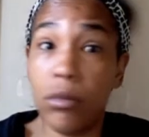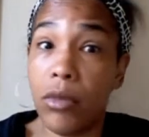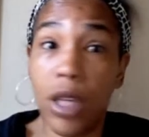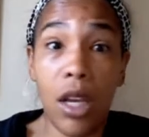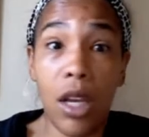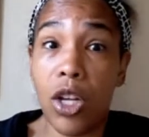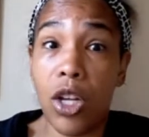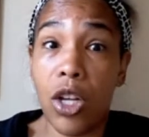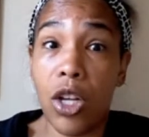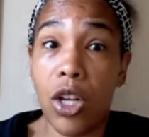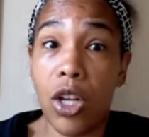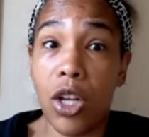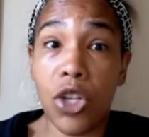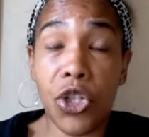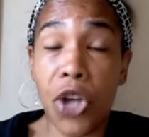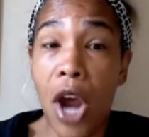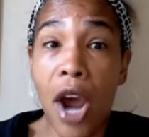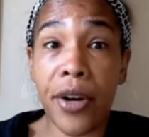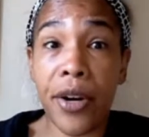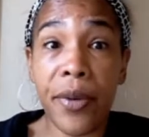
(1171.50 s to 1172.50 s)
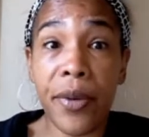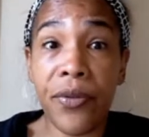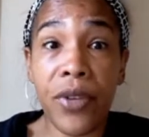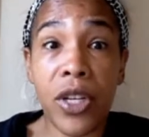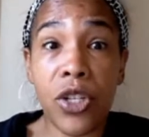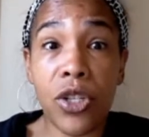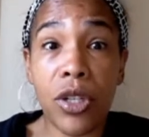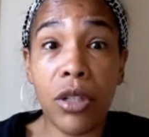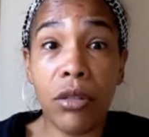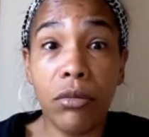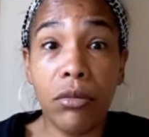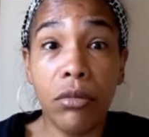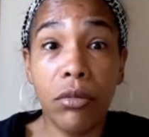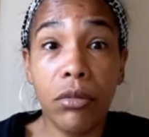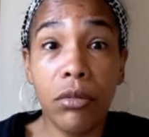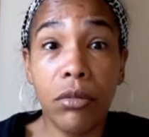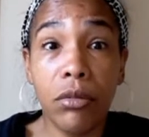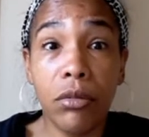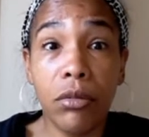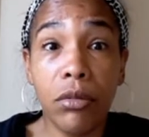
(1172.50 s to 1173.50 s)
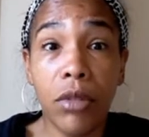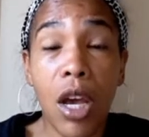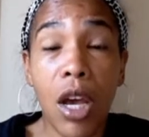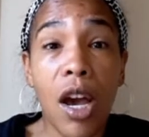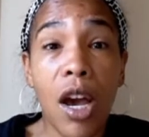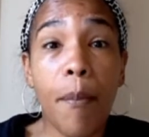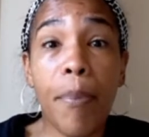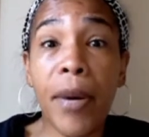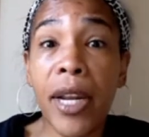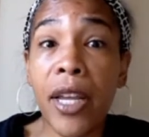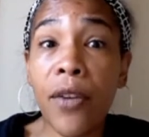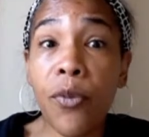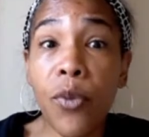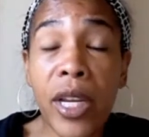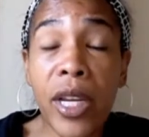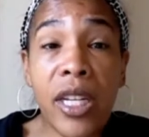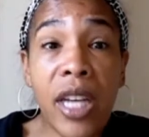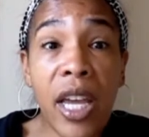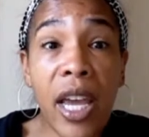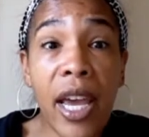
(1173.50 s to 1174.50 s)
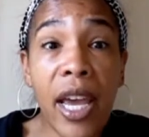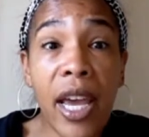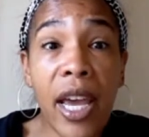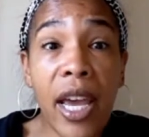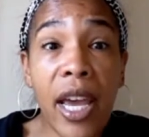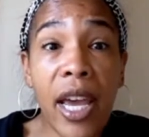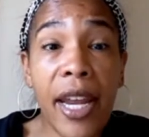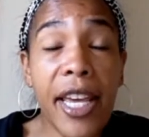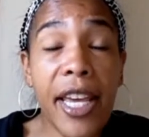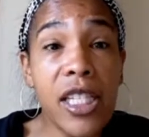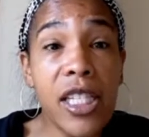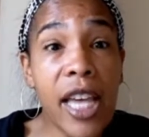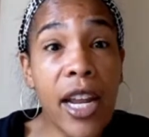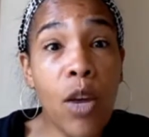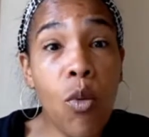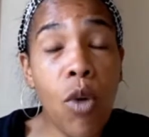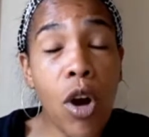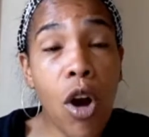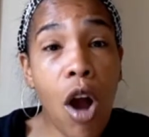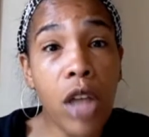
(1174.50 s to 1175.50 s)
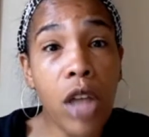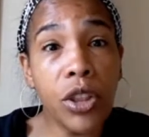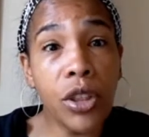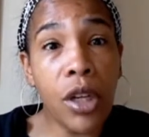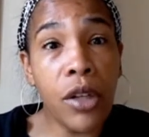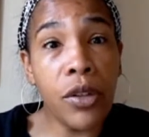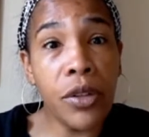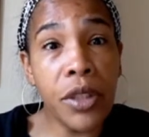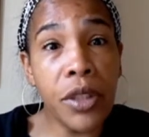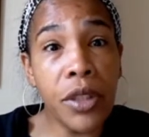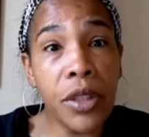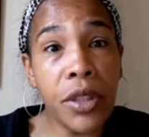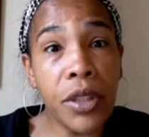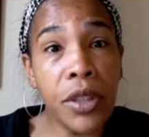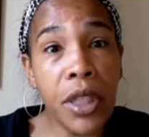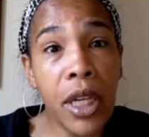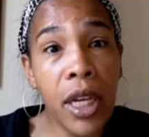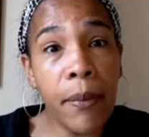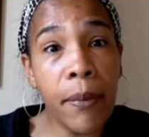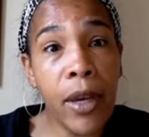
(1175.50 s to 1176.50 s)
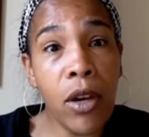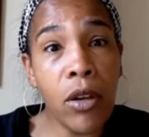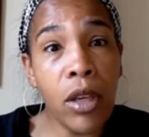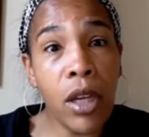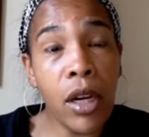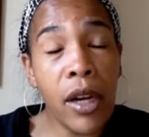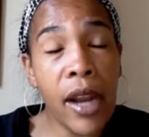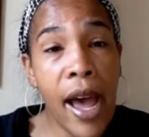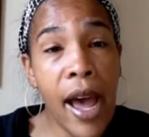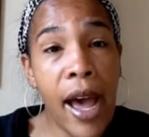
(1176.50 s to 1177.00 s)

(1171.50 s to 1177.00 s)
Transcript: in the charter revision. But if we did, he said it would cost $13 million.